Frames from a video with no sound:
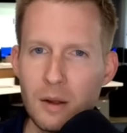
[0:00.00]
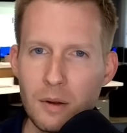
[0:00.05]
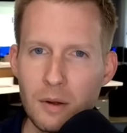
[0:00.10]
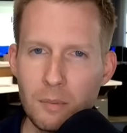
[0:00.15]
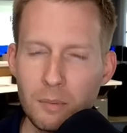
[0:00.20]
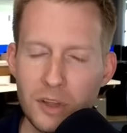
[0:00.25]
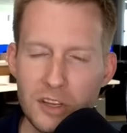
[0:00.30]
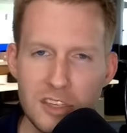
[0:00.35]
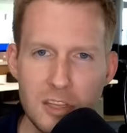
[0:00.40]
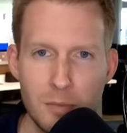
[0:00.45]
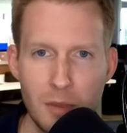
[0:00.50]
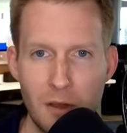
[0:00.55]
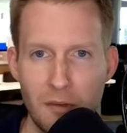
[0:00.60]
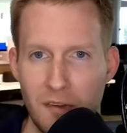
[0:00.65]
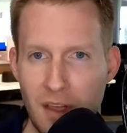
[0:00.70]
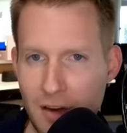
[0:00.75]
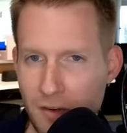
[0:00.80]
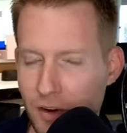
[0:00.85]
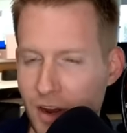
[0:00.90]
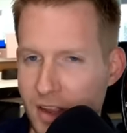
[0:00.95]
please do me a
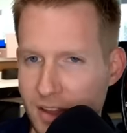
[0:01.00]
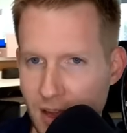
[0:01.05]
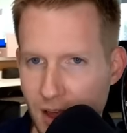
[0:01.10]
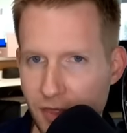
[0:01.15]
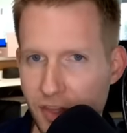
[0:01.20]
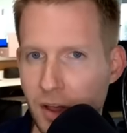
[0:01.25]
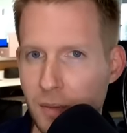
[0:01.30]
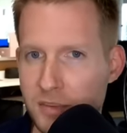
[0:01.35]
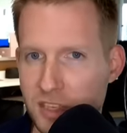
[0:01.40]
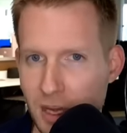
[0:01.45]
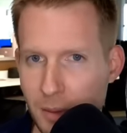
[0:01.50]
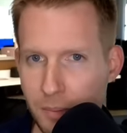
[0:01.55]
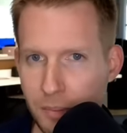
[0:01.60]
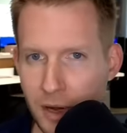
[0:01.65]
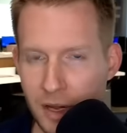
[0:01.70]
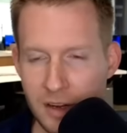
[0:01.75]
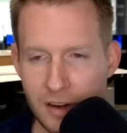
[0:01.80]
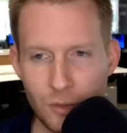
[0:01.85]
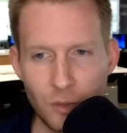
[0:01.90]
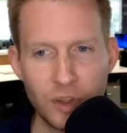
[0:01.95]
favor, hit that thumbs up
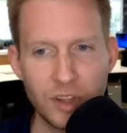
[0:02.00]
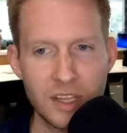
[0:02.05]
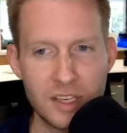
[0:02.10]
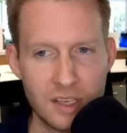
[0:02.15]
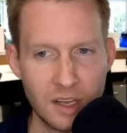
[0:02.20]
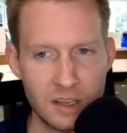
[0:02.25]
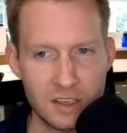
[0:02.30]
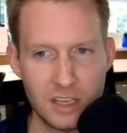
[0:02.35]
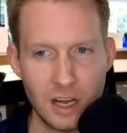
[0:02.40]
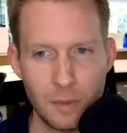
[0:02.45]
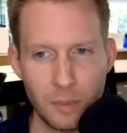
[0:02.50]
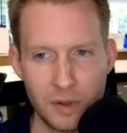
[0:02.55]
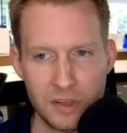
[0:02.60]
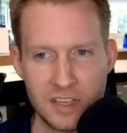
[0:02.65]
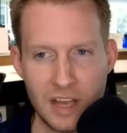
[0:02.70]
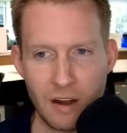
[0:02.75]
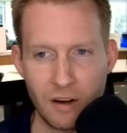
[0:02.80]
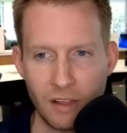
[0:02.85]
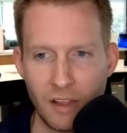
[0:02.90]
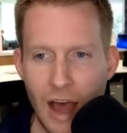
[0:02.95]
button. It really does help us
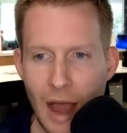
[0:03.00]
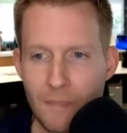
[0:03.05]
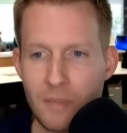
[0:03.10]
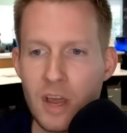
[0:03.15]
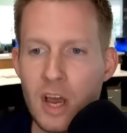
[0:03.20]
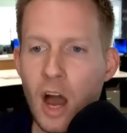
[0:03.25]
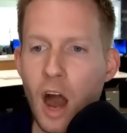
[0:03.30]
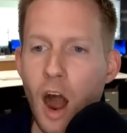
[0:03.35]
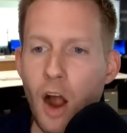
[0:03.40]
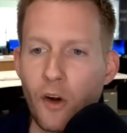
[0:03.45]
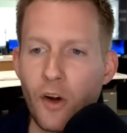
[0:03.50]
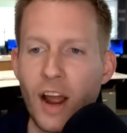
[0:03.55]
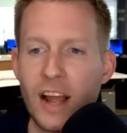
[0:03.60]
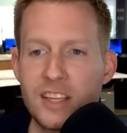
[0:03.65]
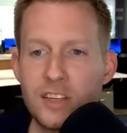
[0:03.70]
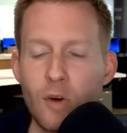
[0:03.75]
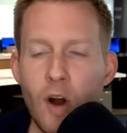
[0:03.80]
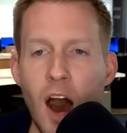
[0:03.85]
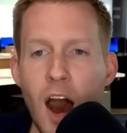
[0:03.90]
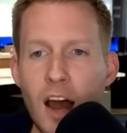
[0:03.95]
out a lot. All right,
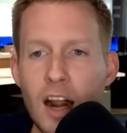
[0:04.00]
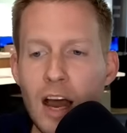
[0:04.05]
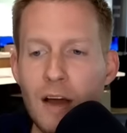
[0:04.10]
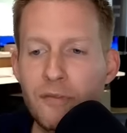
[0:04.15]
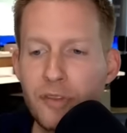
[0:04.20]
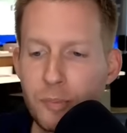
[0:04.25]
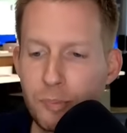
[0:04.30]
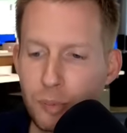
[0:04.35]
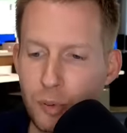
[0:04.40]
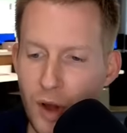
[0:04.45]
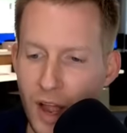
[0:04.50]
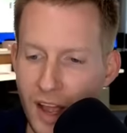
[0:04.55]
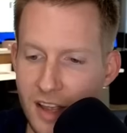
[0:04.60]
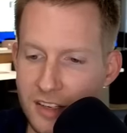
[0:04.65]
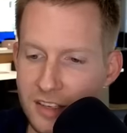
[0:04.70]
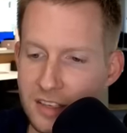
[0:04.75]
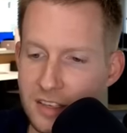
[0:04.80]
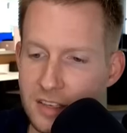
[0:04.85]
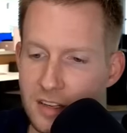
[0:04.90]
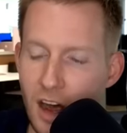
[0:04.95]
so hot off the
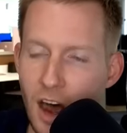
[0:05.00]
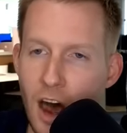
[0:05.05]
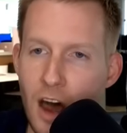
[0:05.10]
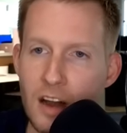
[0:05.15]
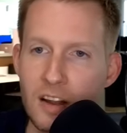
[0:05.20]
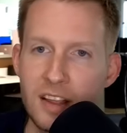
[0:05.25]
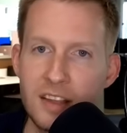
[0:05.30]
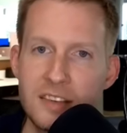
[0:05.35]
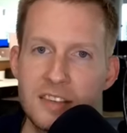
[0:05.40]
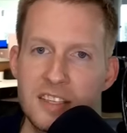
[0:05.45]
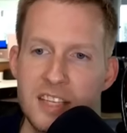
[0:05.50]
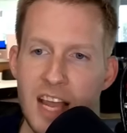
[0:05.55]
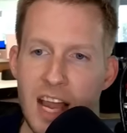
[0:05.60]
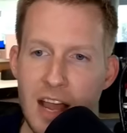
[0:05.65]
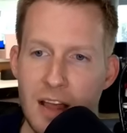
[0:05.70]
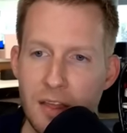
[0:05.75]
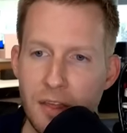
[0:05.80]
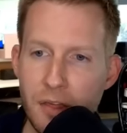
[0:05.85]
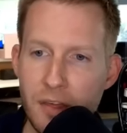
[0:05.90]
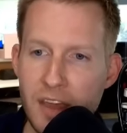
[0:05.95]
press, August
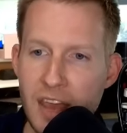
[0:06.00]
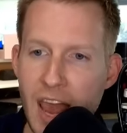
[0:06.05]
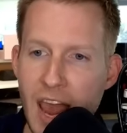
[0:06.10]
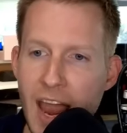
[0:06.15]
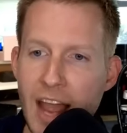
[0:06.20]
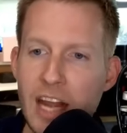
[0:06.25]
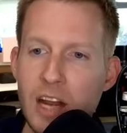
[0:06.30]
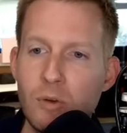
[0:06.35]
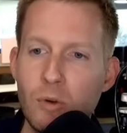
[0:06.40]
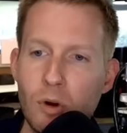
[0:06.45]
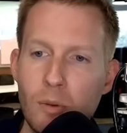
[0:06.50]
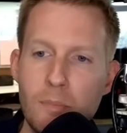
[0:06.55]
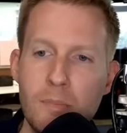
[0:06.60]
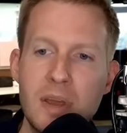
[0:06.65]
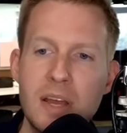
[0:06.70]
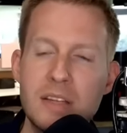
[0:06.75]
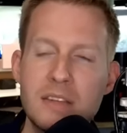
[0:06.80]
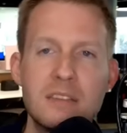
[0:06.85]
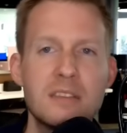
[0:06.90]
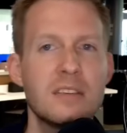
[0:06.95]
10th, the annual
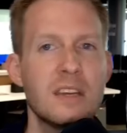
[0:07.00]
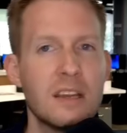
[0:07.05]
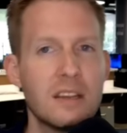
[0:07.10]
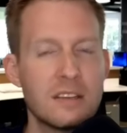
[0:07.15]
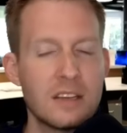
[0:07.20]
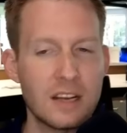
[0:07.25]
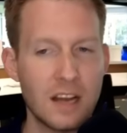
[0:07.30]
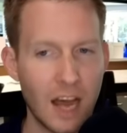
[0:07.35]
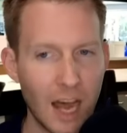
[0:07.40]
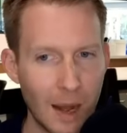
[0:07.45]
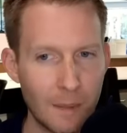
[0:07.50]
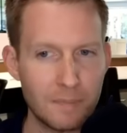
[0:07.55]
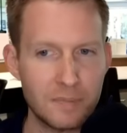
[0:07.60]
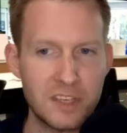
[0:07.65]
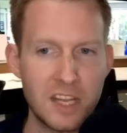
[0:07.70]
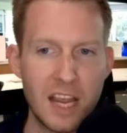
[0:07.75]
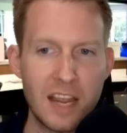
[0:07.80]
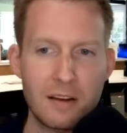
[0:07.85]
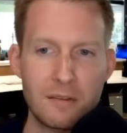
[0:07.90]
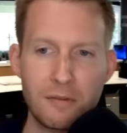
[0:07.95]
mid-season
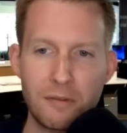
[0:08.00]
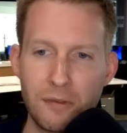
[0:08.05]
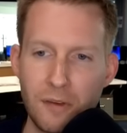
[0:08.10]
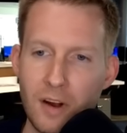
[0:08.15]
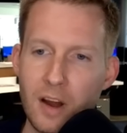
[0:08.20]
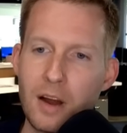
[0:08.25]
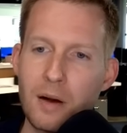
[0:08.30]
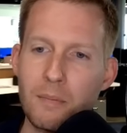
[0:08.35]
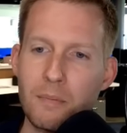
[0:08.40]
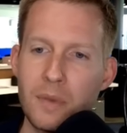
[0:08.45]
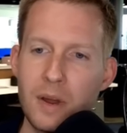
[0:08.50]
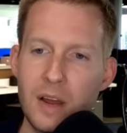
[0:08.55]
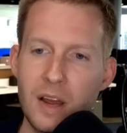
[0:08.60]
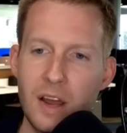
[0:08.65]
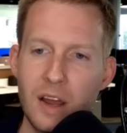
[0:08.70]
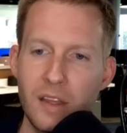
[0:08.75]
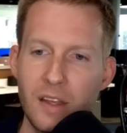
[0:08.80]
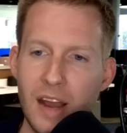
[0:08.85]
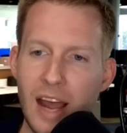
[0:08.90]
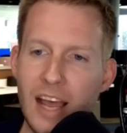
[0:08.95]
update from
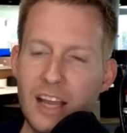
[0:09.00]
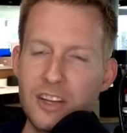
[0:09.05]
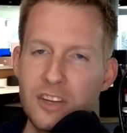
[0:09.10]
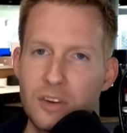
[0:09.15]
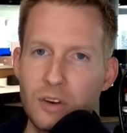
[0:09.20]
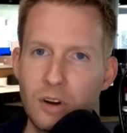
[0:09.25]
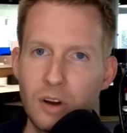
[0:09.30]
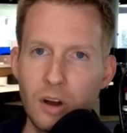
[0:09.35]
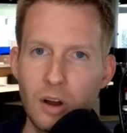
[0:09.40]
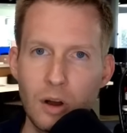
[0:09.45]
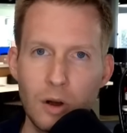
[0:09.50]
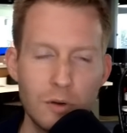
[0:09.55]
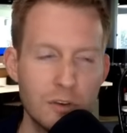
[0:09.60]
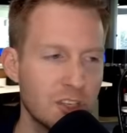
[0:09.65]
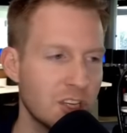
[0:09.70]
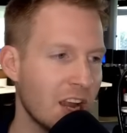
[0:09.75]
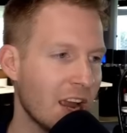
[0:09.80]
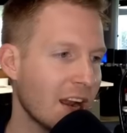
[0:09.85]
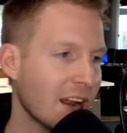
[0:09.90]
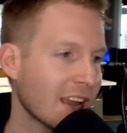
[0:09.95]
the National
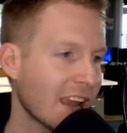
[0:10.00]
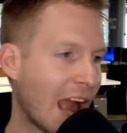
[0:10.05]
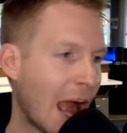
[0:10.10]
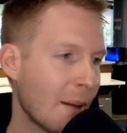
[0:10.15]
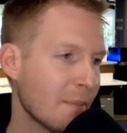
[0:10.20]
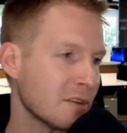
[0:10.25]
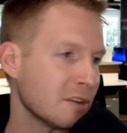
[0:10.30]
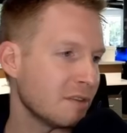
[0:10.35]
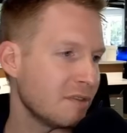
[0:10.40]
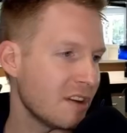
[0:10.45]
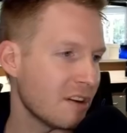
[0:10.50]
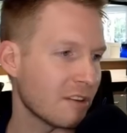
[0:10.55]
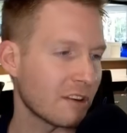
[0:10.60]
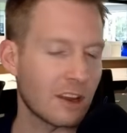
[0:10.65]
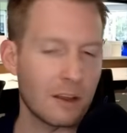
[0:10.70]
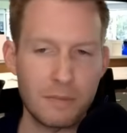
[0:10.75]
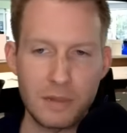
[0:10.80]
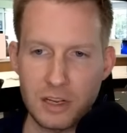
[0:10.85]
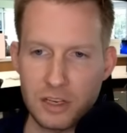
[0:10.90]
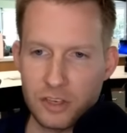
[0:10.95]
Oceanic Atmospheric
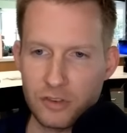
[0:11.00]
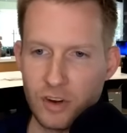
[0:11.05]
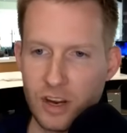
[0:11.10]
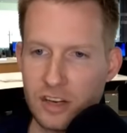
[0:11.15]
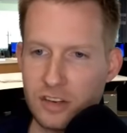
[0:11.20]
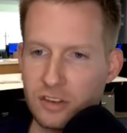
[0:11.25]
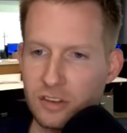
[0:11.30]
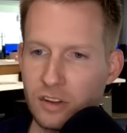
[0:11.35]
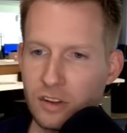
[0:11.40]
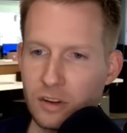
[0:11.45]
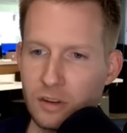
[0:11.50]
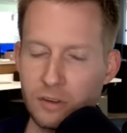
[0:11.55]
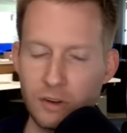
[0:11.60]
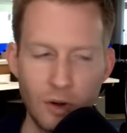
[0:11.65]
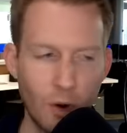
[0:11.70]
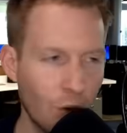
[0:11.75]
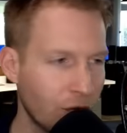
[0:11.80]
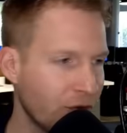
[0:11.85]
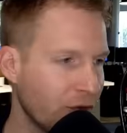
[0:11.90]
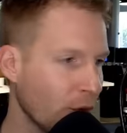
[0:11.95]
Administration, the
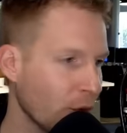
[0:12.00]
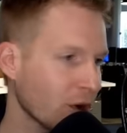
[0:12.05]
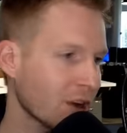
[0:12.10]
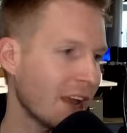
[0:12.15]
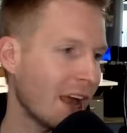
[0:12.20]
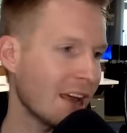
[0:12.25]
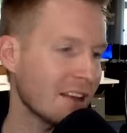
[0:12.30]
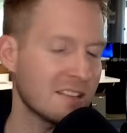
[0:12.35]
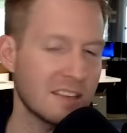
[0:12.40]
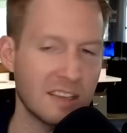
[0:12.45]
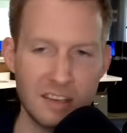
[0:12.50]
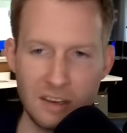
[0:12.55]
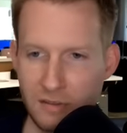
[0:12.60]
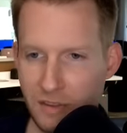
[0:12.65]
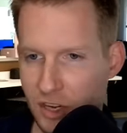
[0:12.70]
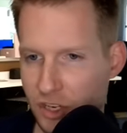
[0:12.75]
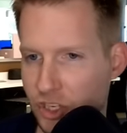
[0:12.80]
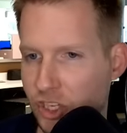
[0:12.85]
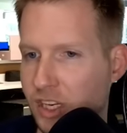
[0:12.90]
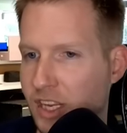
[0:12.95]
forecasting
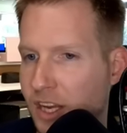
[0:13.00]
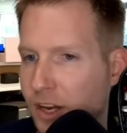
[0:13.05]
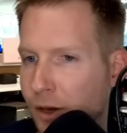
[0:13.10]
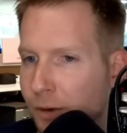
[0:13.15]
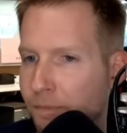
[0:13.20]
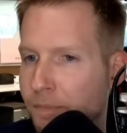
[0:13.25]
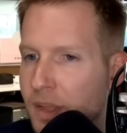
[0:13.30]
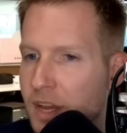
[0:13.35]
division here.